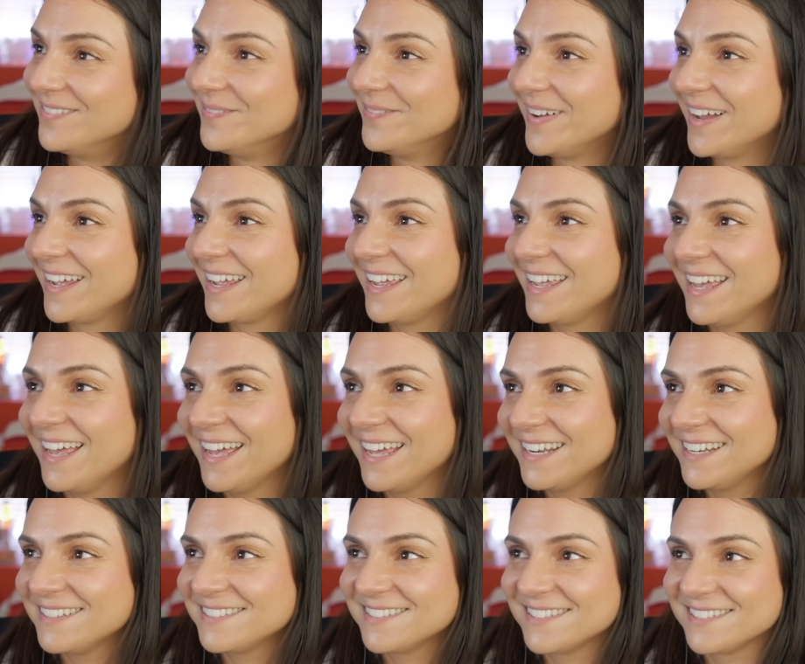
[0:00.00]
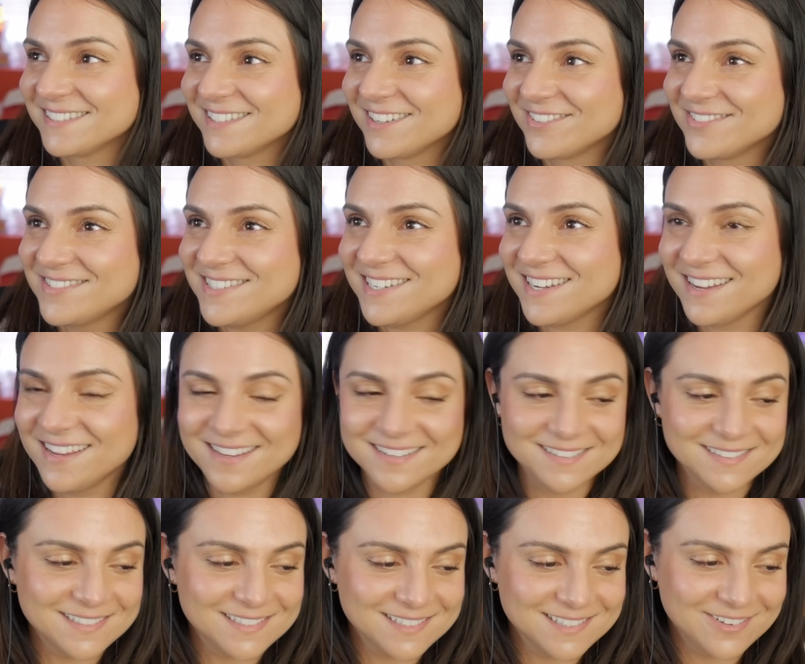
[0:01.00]
my god, this is so
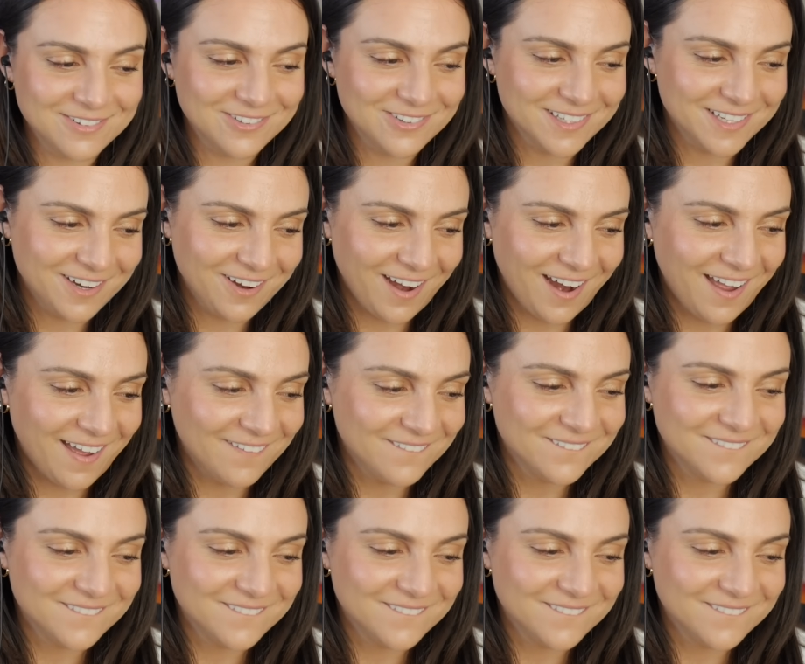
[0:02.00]
tense. Holy crap.